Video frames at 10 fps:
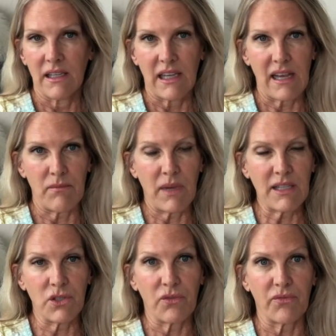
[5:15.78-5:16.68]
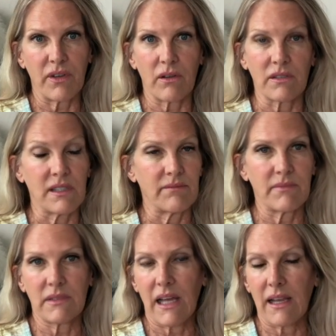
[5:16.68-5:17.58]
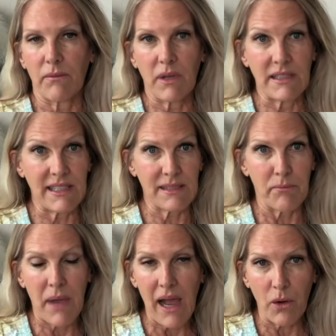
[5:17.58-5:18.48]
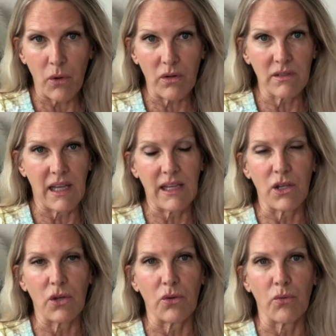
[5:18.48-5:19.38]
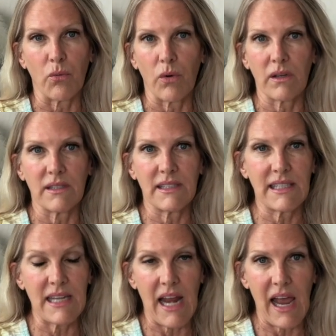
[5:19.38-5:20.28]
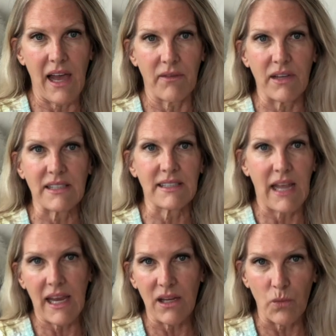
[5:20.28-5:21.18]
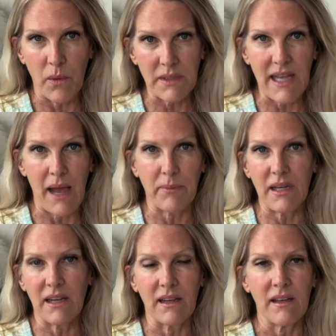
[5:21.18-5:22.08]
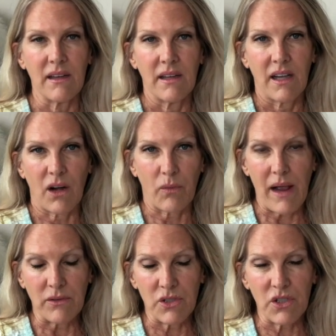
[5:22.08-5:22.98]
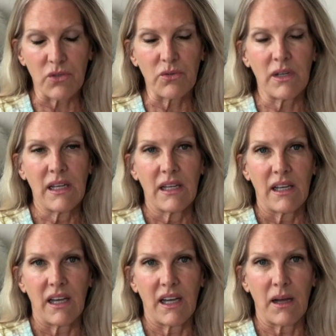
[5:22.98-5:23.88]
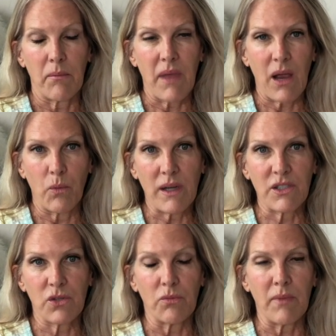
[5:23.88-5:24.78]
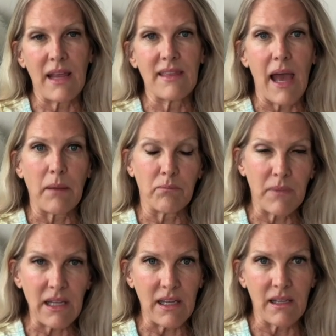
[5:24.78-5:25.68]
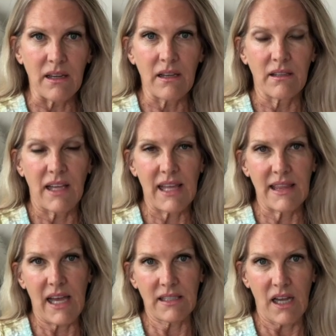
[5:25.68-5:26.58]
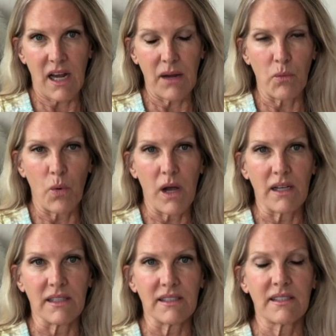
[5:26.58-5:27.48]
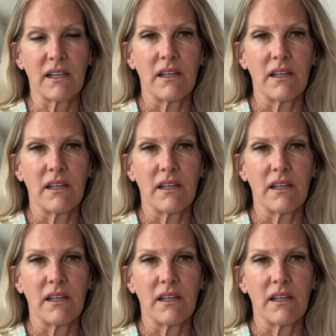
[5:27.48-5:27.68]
It made you feel like disempowered, like you didn't have a say in what was happening around you. And what you made that mean at that time was